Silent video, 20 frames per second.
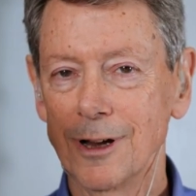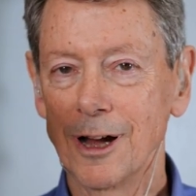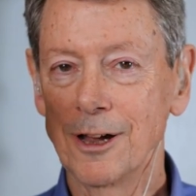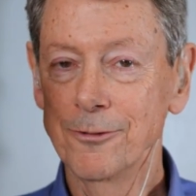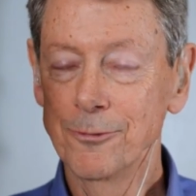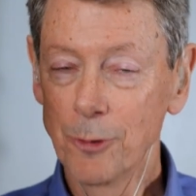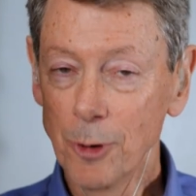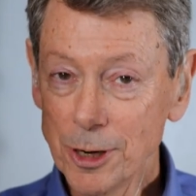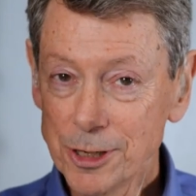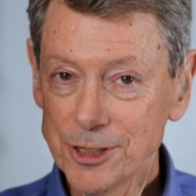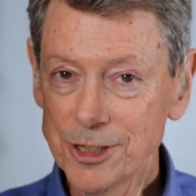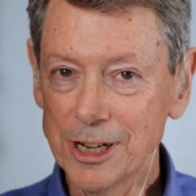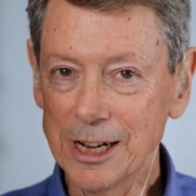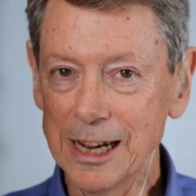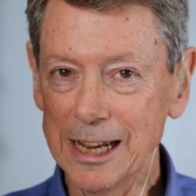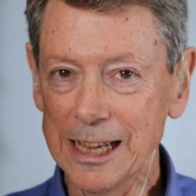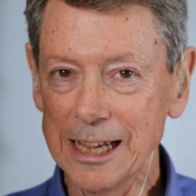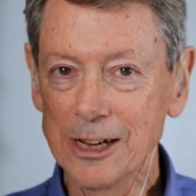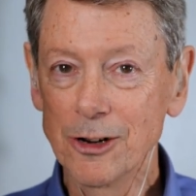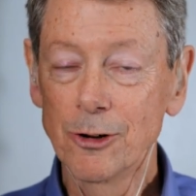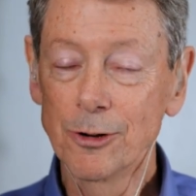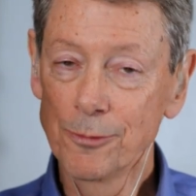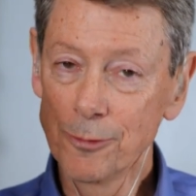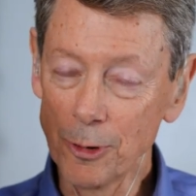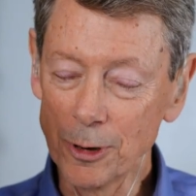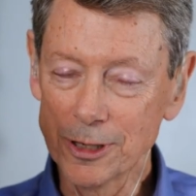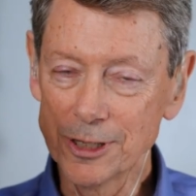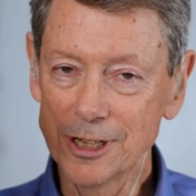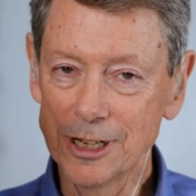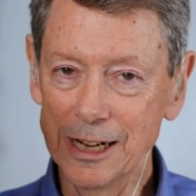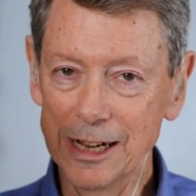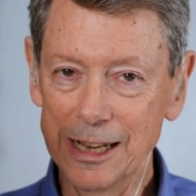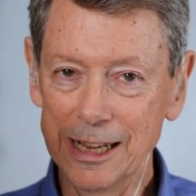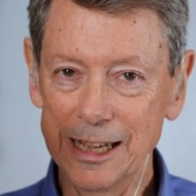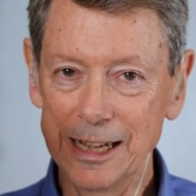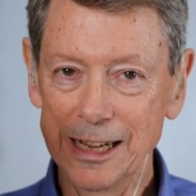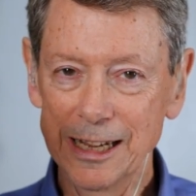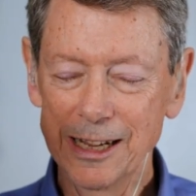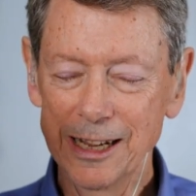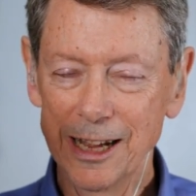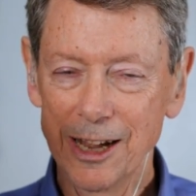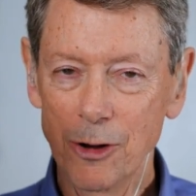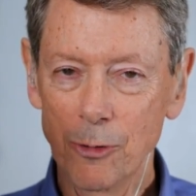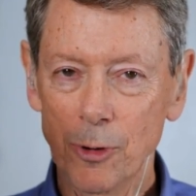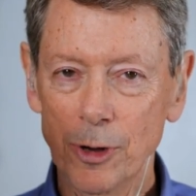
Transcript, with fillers: Unfortunately, or fortunately,